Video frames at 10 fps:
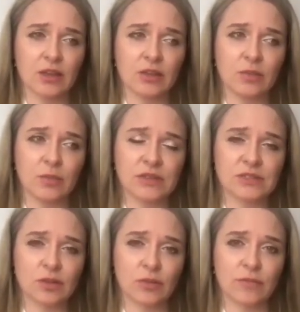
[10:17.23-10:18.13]
you
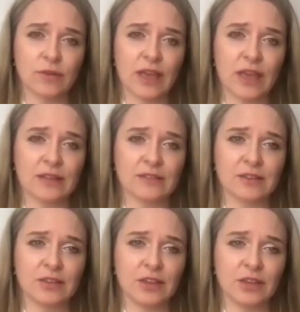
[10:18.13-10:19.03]
must not forget
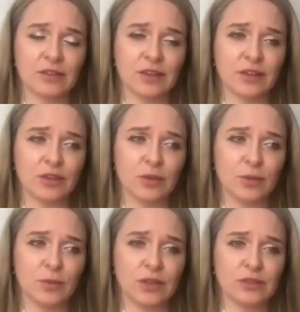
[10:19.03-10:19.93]
that
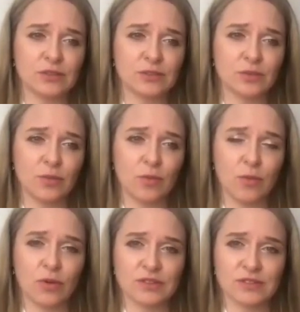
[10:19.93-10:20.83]
you need to
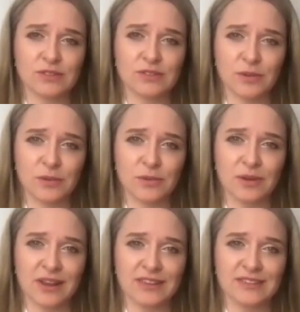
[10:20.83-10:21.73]
walk the talk,
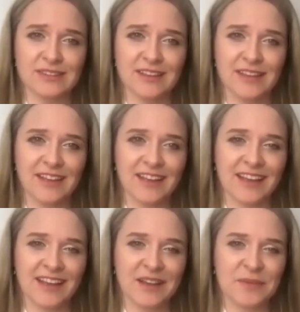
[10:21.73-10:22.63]
right?
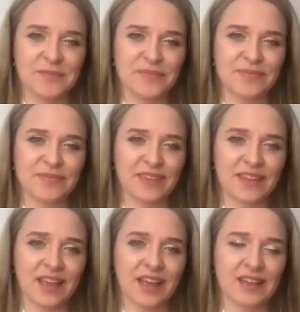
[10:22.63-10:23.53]
And
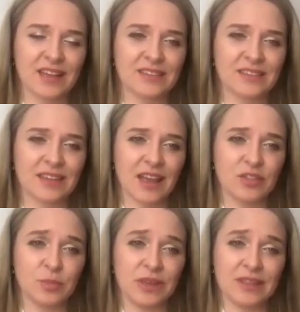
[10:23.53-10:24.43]

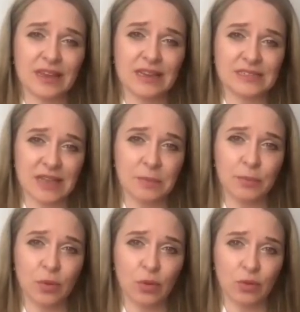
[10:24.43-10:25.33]
be the
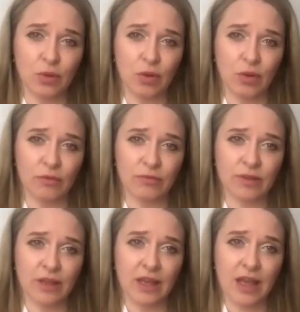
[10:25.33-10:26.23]
example of
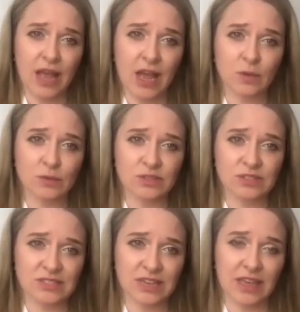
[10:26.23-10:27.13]
how to
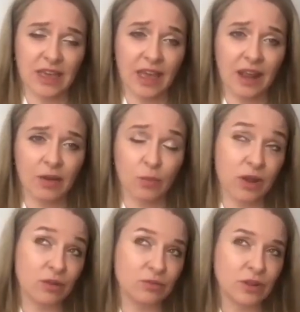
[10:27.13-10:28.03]
take care.
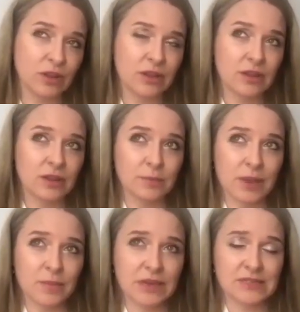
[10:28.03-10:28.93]
Well,
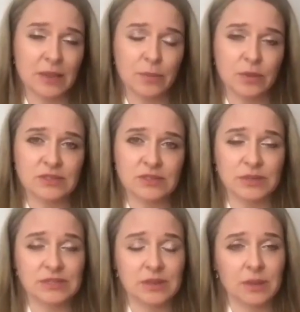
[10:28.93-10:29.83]
maybe example is a
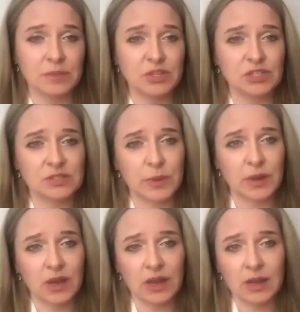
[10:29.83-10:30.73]
bit ambitious,
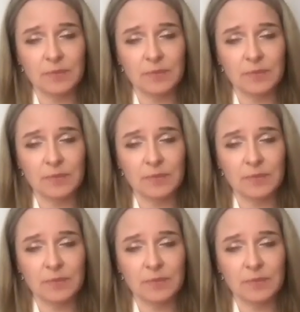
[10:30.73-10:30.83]
but